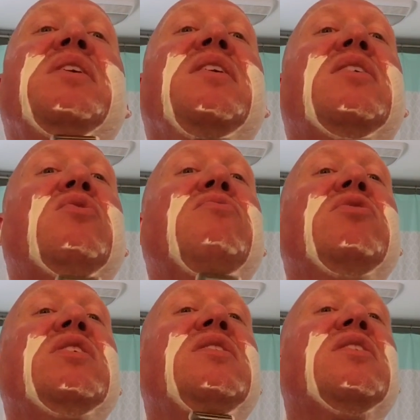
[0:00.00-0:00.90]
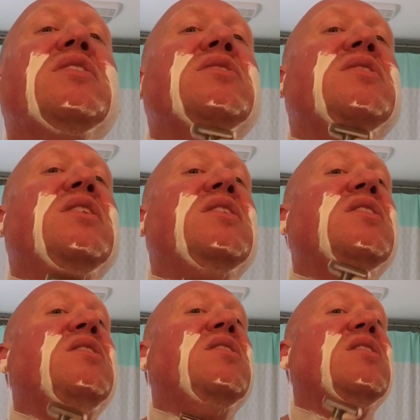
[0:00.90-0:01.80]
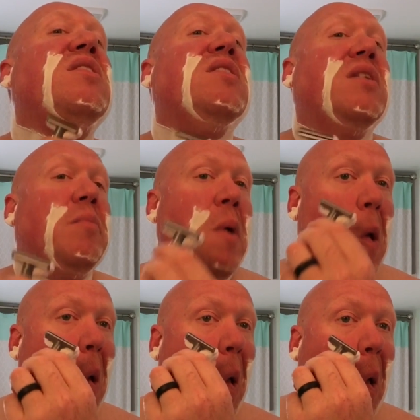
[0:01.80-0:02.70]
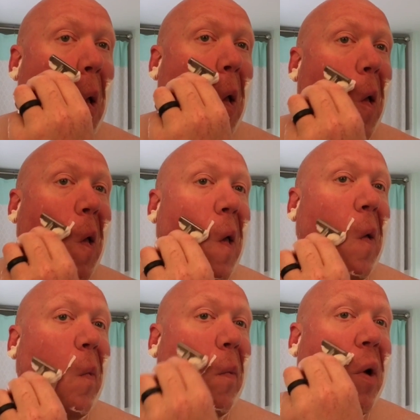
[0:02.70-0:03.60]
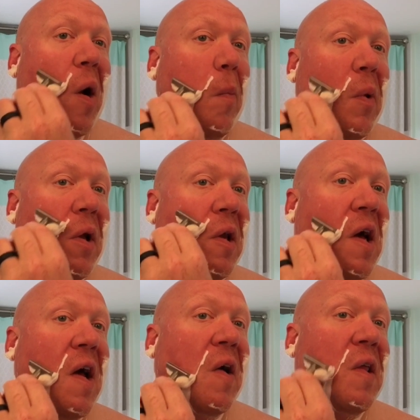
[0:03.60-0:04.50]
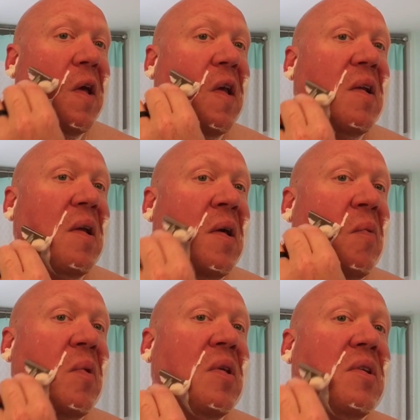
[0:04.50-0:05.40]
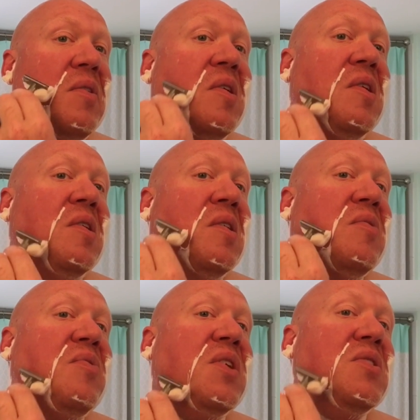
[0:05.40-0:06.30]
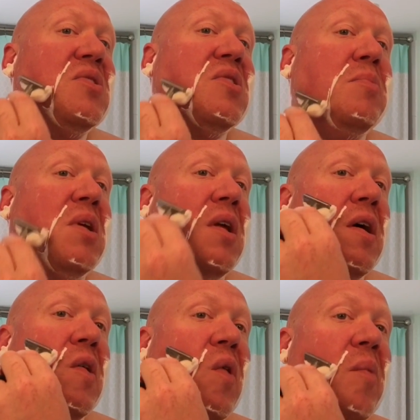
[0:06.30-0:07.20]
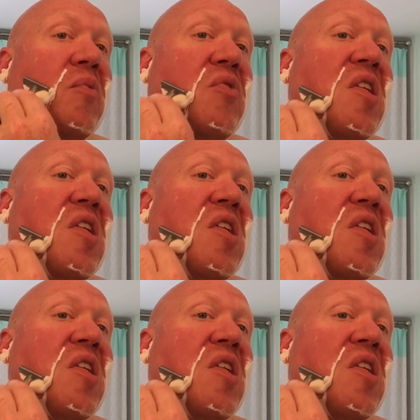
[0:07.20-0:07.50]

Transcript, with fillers: but not overly thirsty. Um, and when properly dialed in, it, it really feels to me like creme